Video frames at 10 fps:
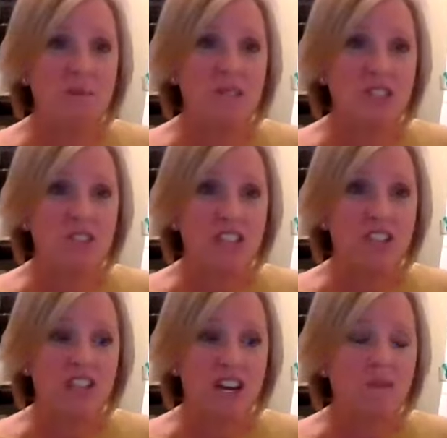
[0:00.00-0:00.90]

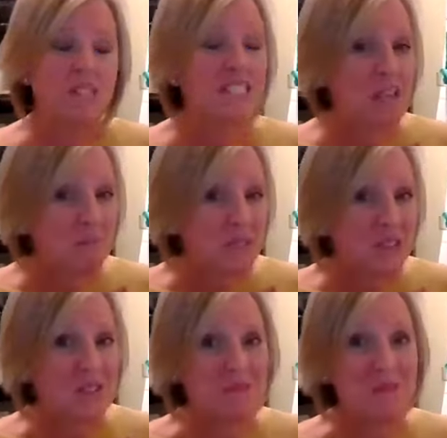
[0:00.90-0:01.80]
demonstration, I was
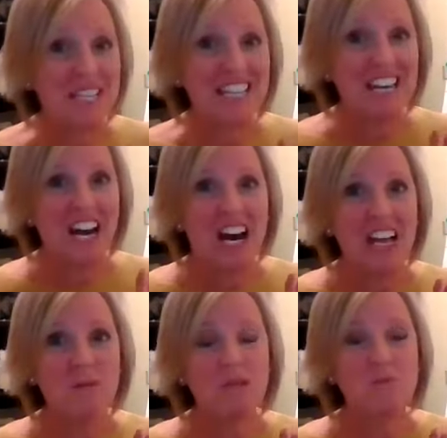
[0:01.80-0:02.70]
skeptical, but
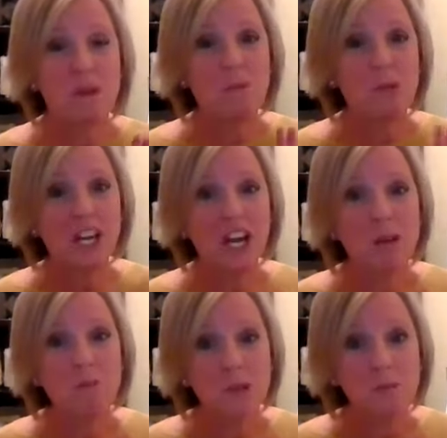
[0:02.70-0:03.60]
it really kind
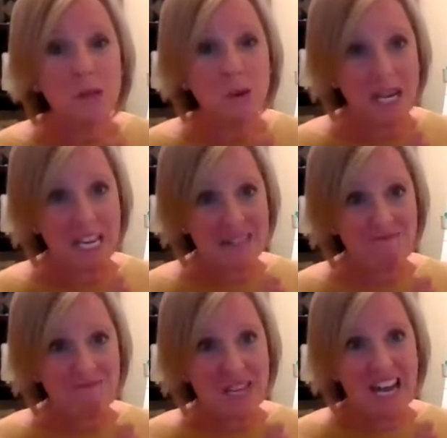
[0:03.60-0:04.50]
of blew me away.
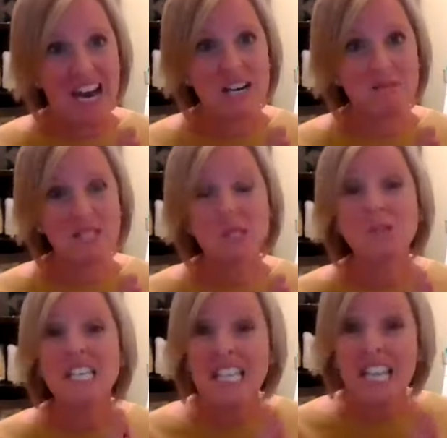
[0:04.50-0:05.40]
So
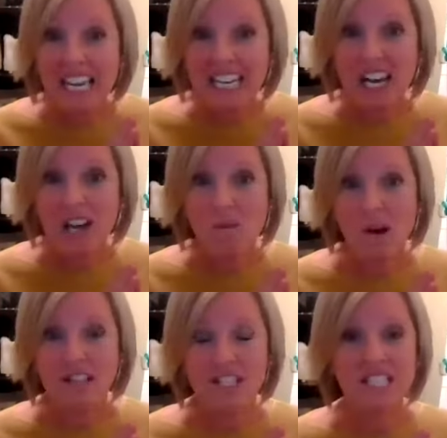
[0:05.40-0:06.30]
tonight I
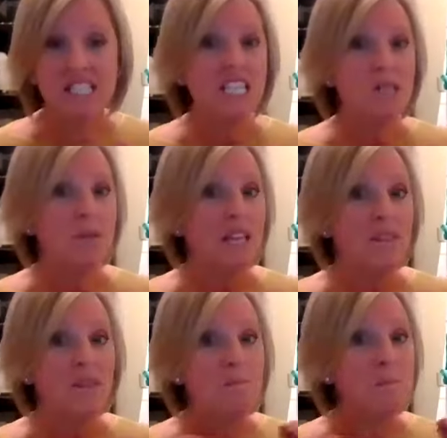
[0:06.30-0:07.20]
want to just
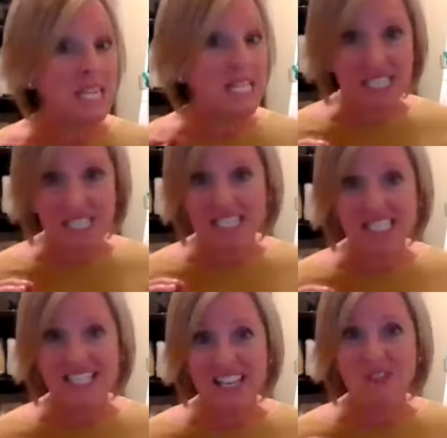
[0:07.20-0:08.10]
explain the
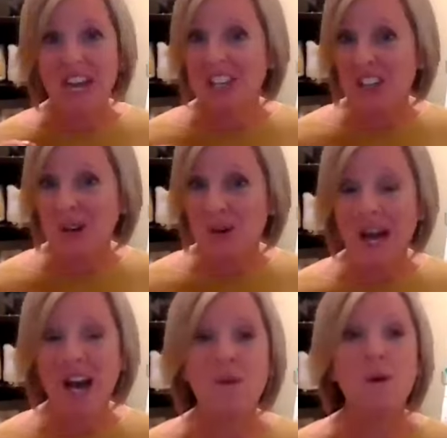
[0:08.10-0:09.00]
basics of ENJO,
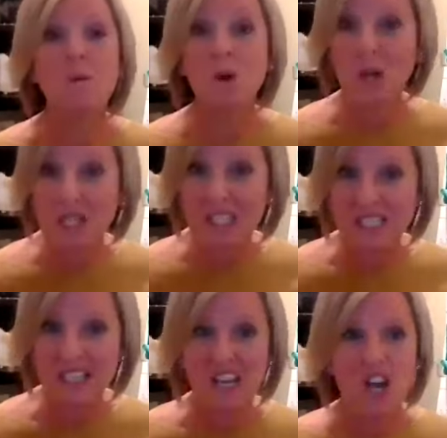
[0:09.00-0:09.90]
how it
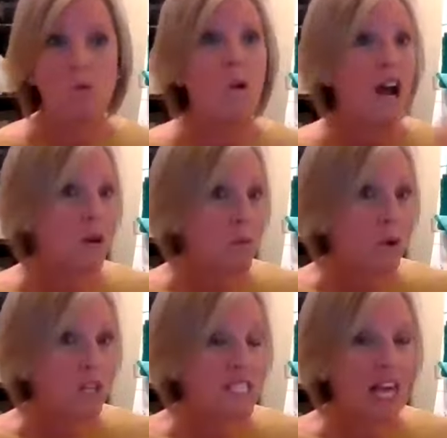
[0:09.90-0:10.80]
works, why it
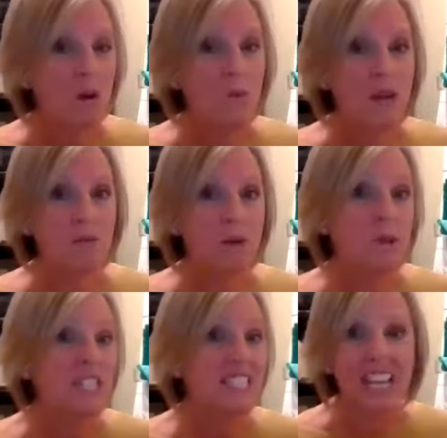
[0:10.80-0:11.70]
works that way, what we're
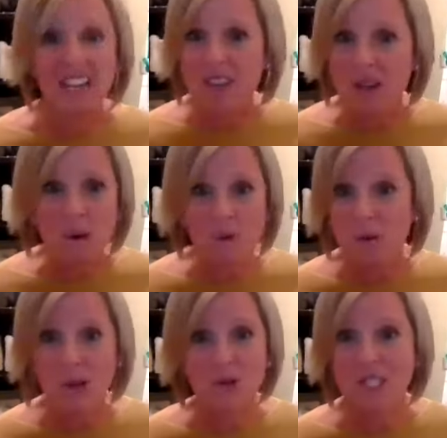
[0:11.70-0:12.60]
saving when
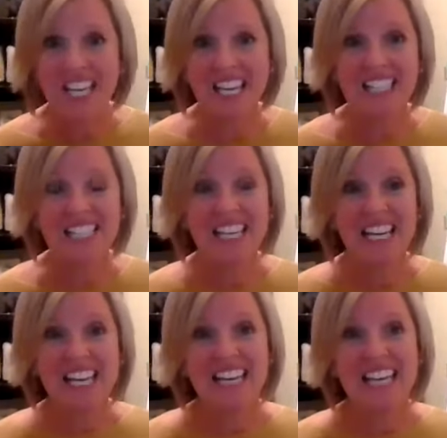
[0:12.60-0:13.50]
we're using it,
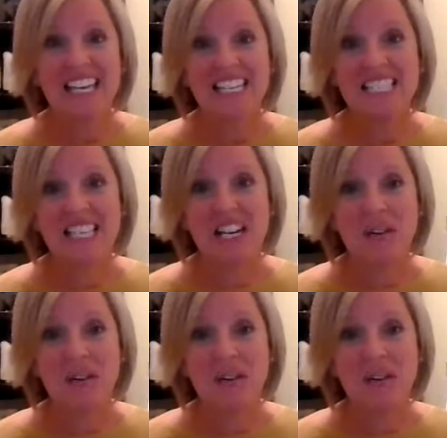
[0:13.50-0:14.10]
and